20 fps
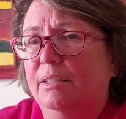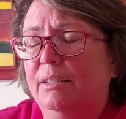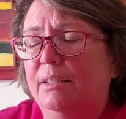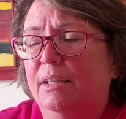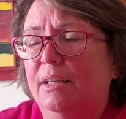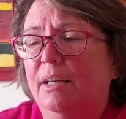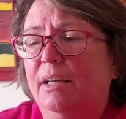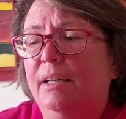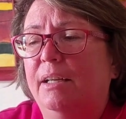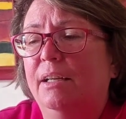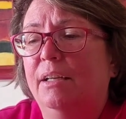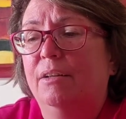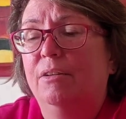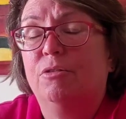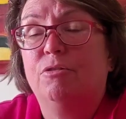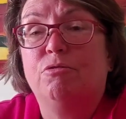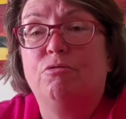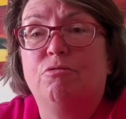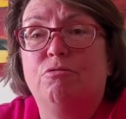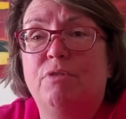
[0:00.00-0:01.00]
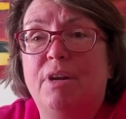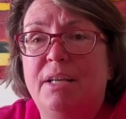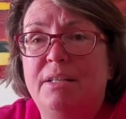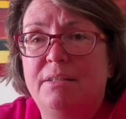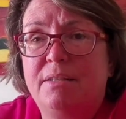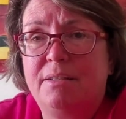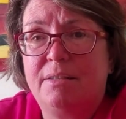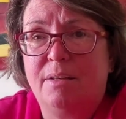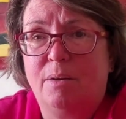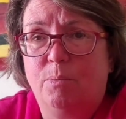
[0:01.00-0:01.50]
Okay?
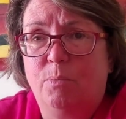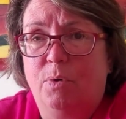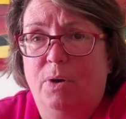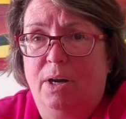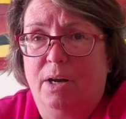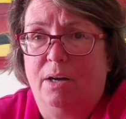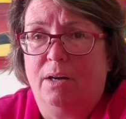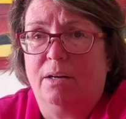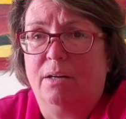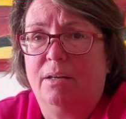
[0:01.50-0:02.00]
Rent somewhere.